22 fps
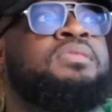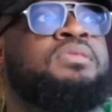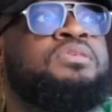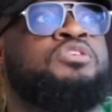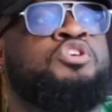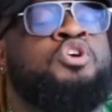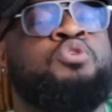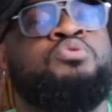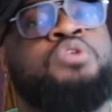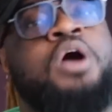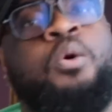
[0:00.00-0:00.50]

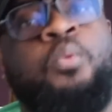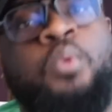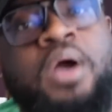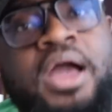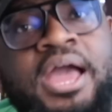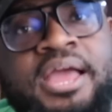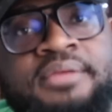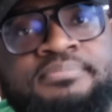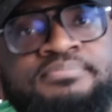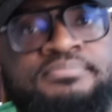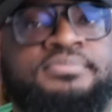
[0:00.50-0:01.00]
You know
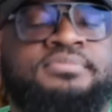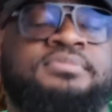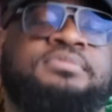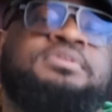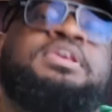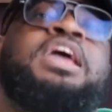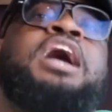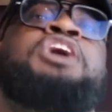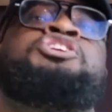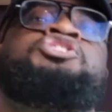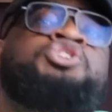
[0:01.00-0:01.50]
what?
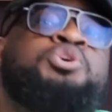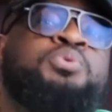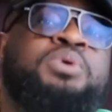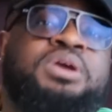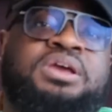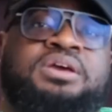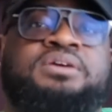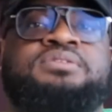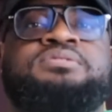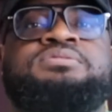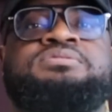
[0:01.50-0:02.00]
Yes, you
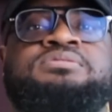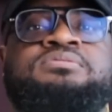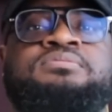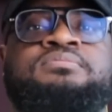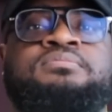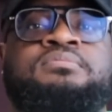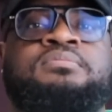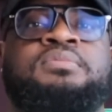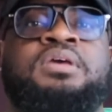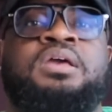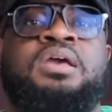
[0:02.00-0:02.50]
is.
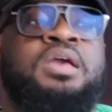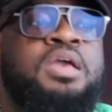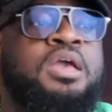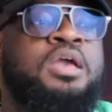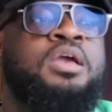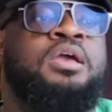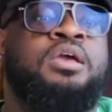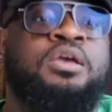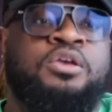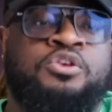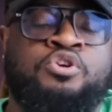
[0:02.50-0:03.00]

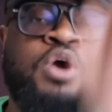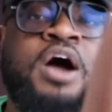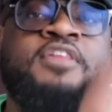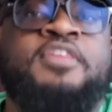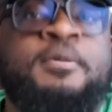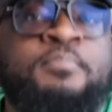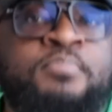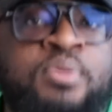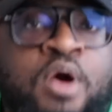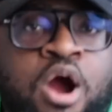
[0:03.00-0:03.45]
You are the